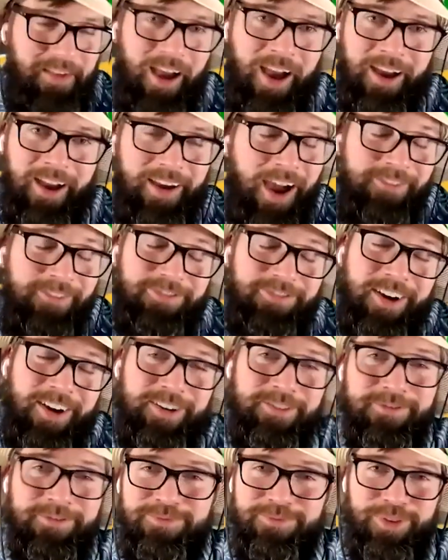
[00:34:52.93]
I find
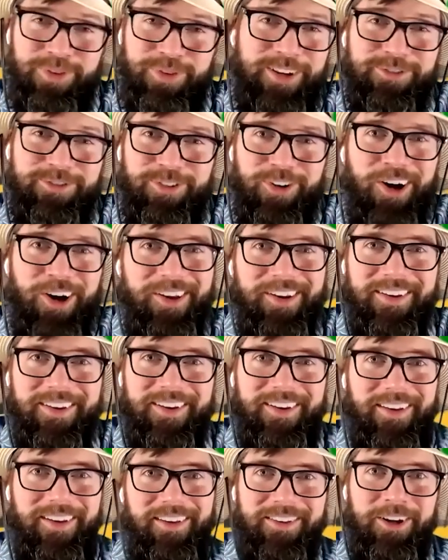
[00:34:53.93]
him pretty
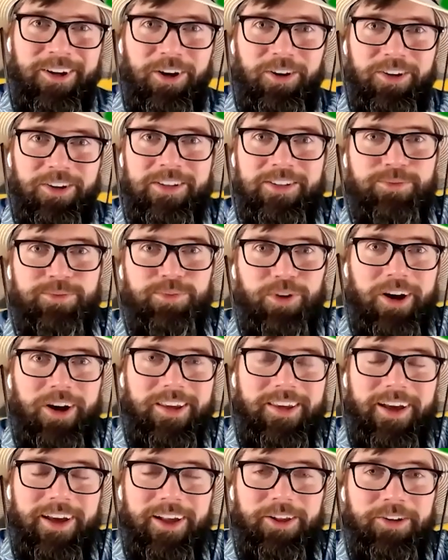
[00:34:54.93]
fun. You know, he's
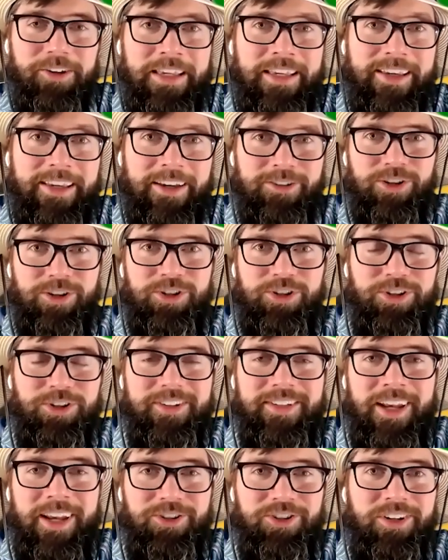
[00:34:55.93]
bright yellow. He catches your
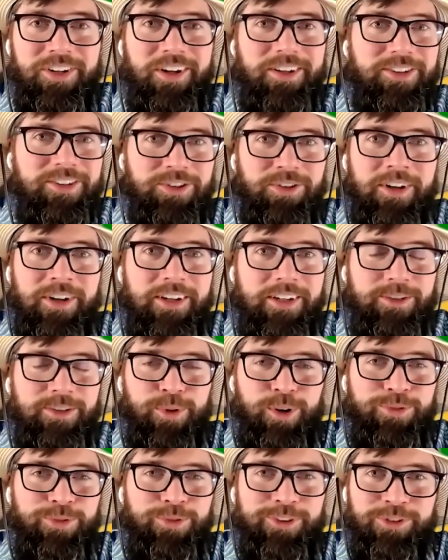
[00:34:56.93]
attention on screen. He's
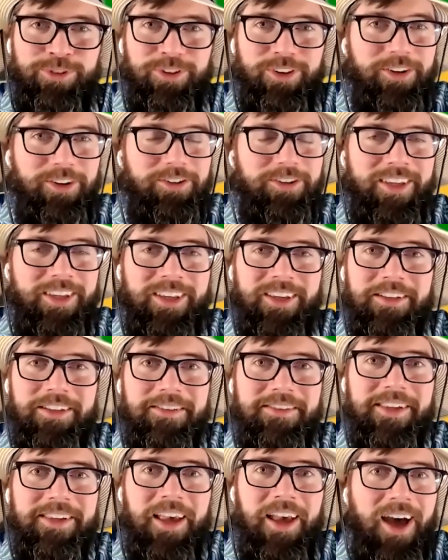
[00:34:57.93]
perfect for little
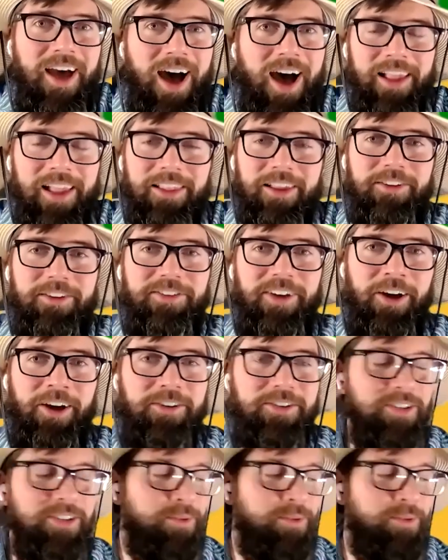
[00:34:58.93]
kids. I love how